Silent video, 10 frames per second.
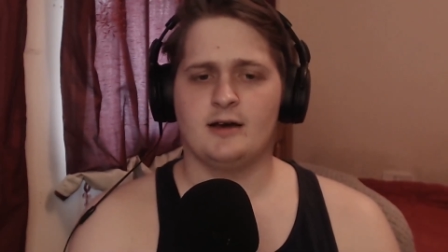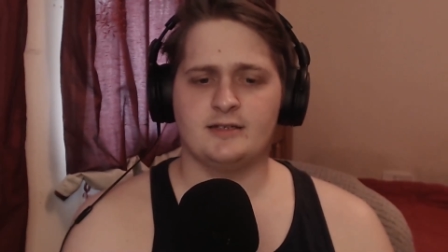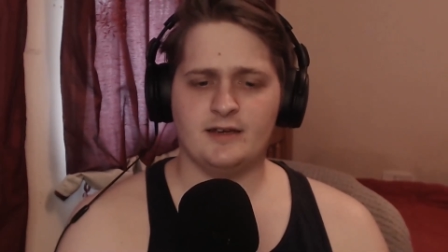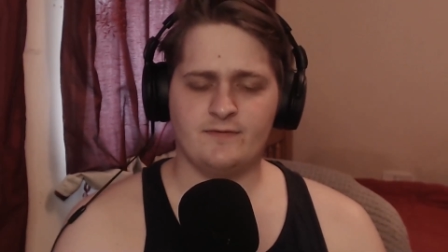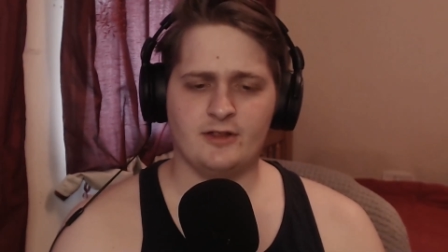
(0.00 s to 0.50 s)

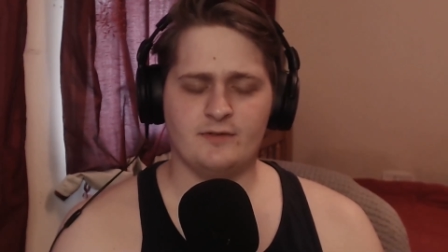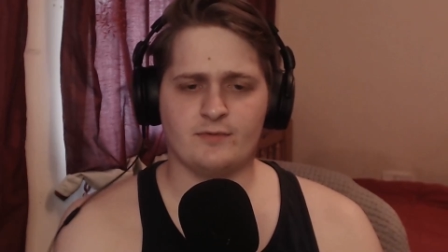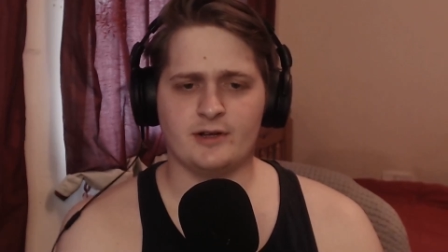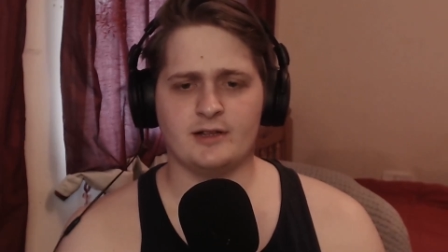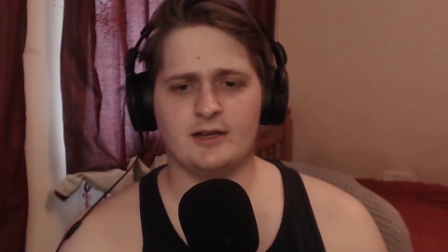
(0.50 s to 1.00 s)
definitely
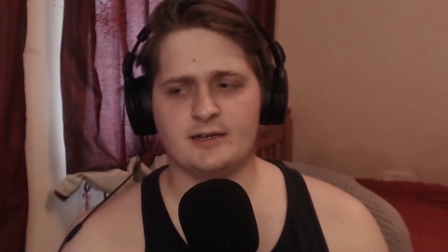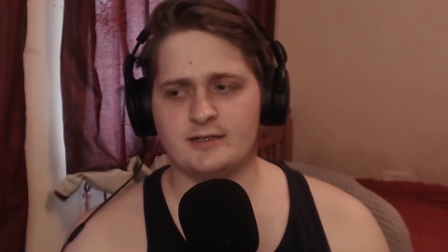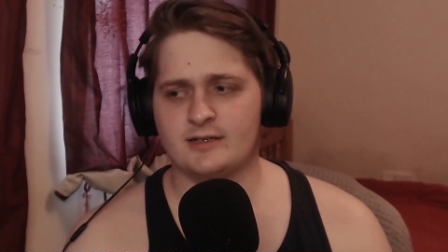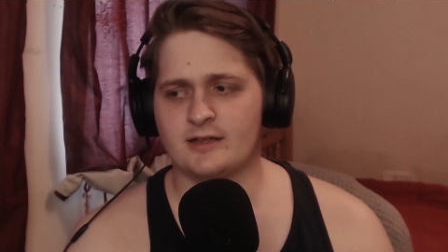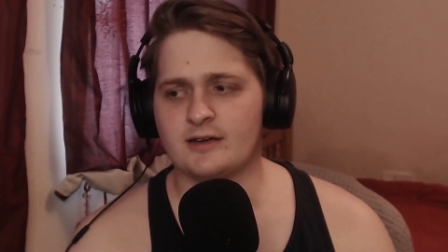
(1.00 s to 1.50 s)

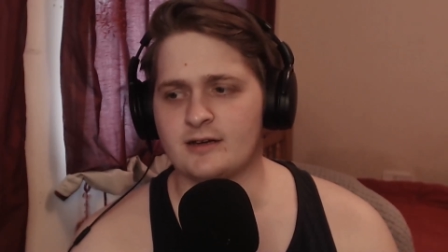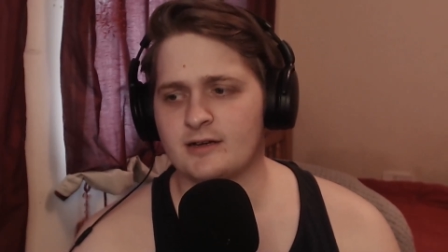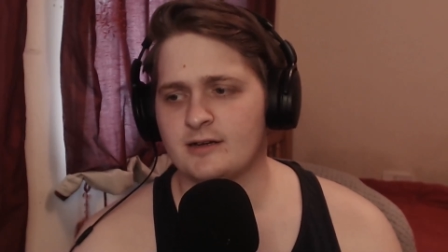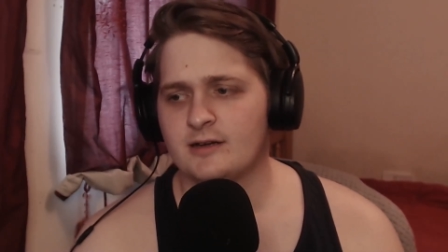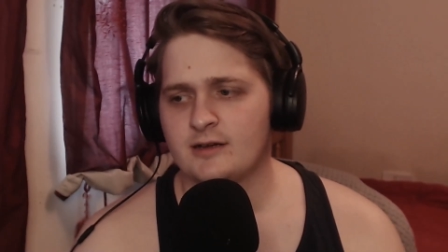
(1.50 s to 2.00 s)
realized that
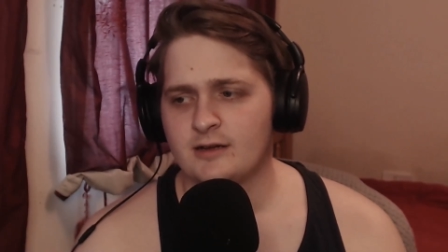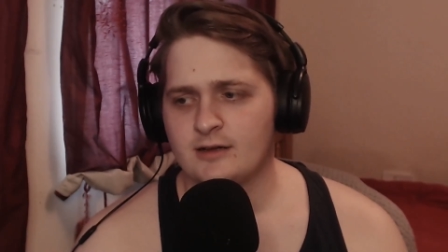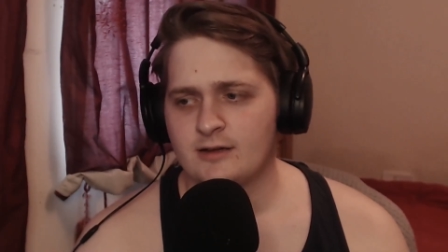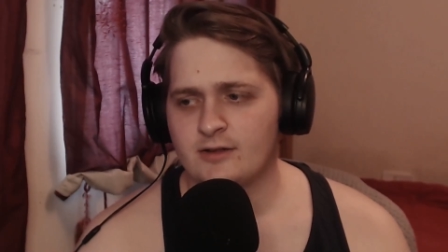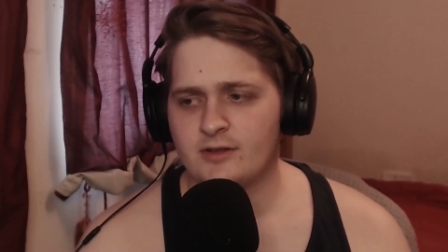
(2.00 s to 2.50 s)

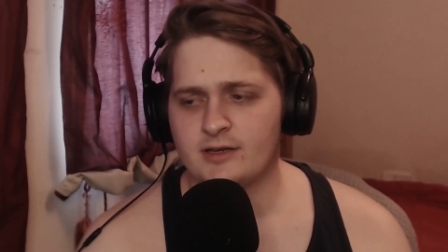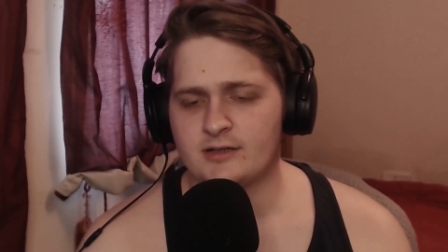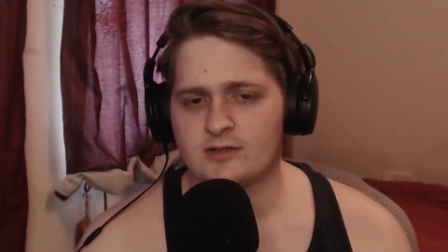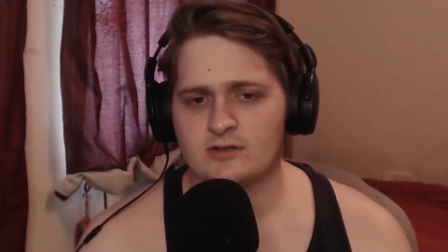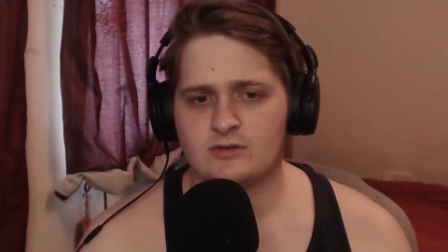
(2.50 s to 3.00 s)

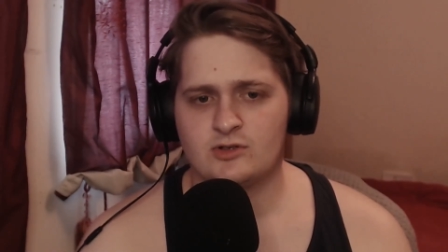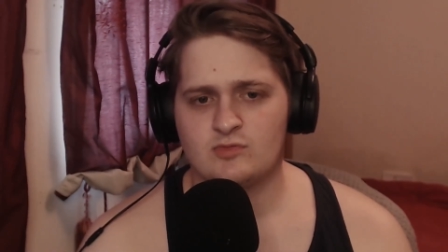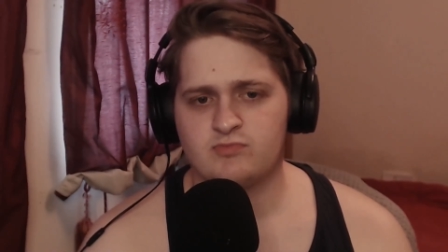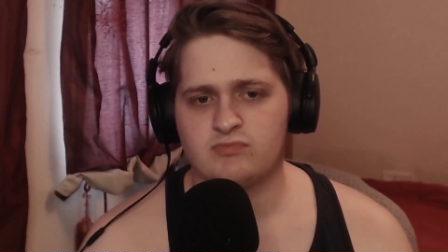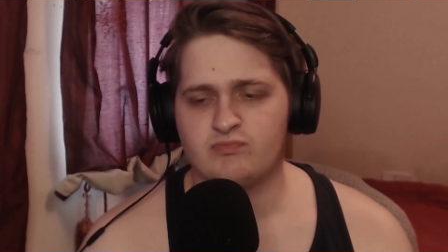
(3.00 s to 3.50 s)
things
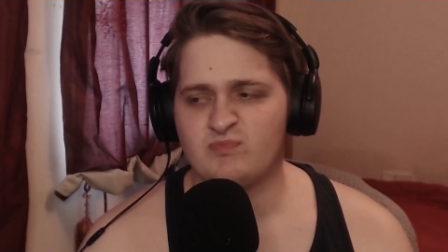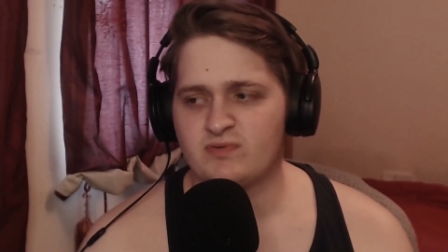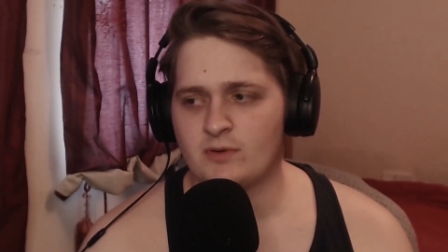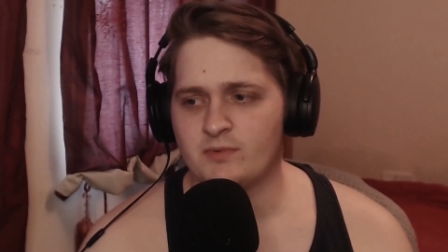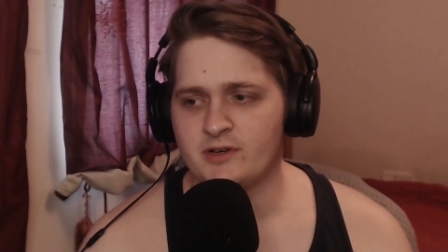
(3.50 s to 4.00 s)

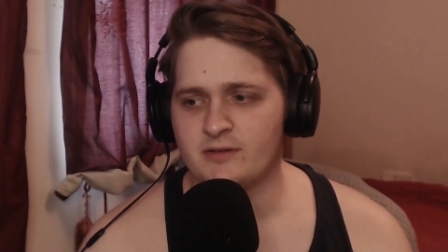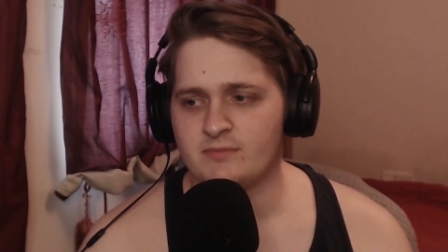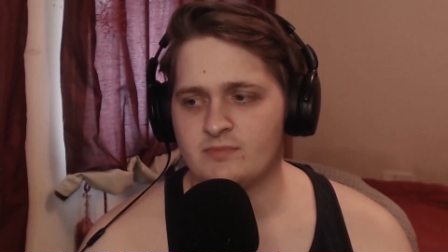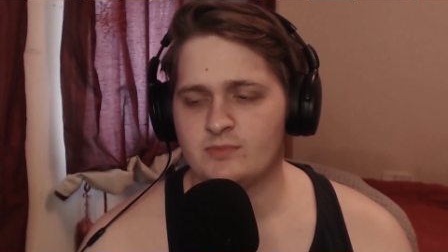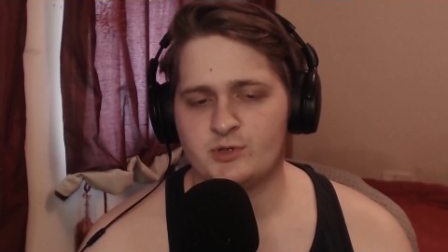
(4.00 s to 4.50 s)
probably
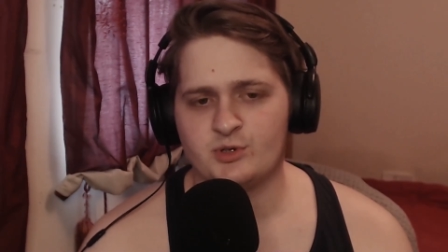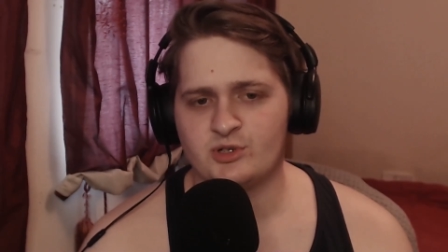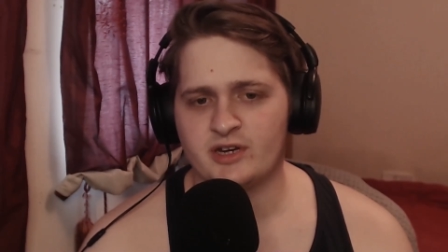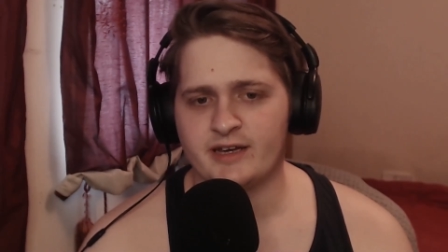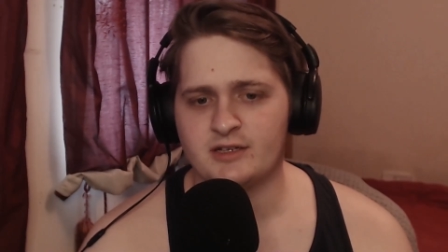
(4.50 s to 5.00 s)
should
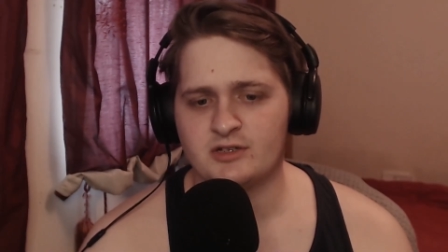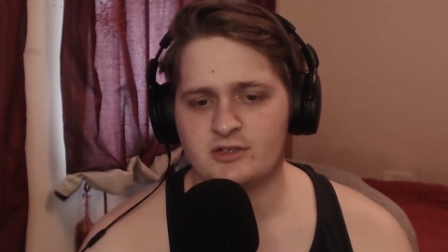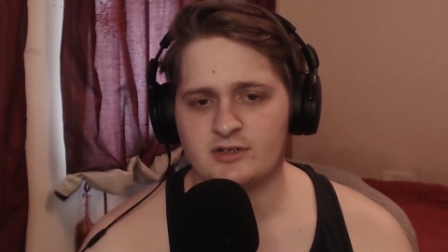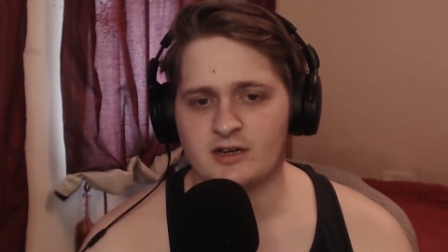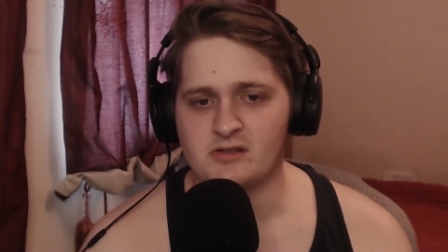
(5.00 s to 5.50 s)

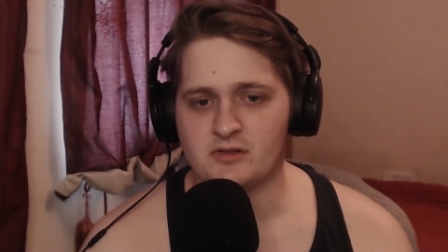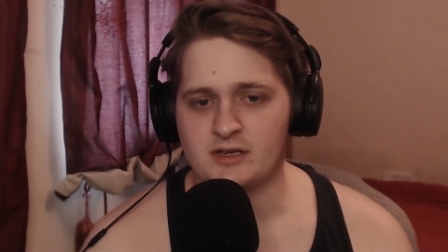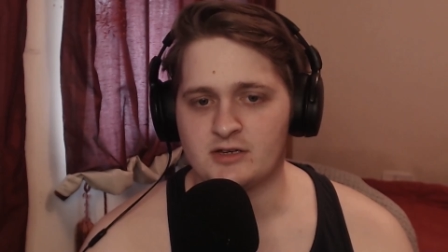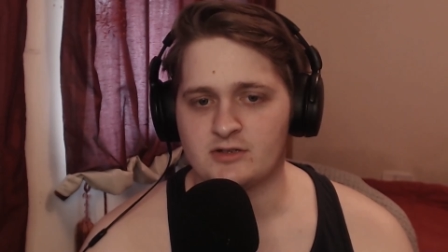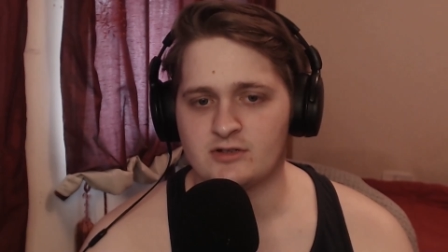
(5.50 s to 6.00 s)
change, and
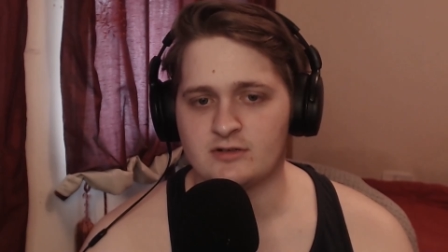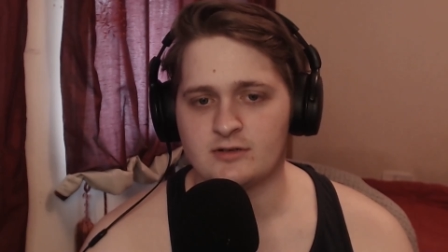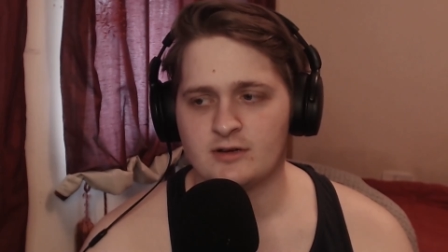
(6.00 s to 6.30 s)
things should,